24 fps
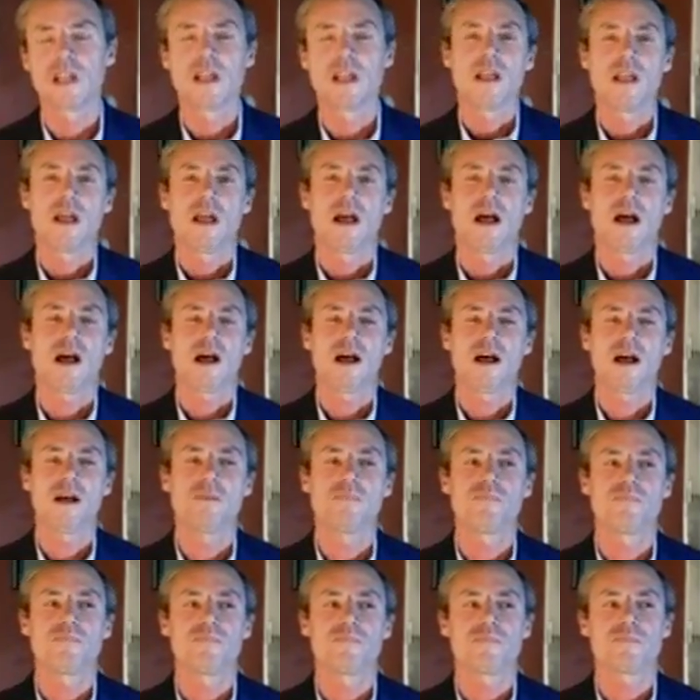
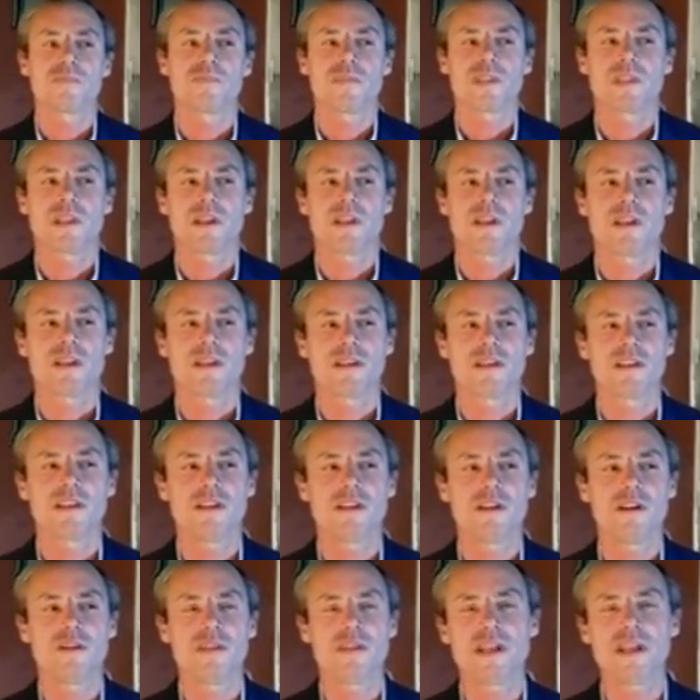You know,
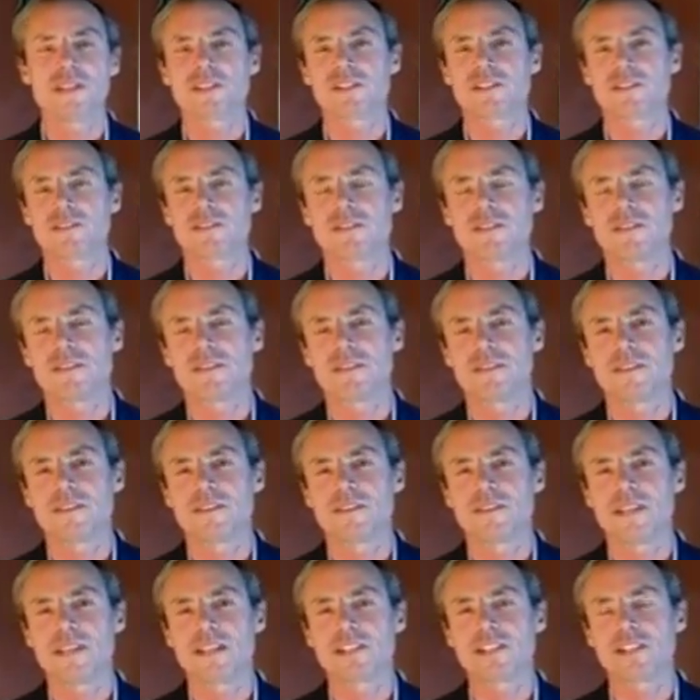that's
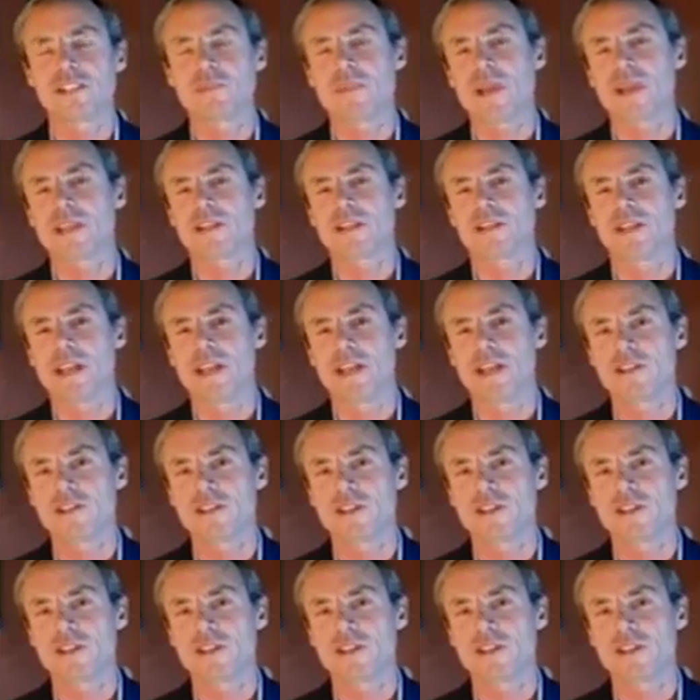speculation.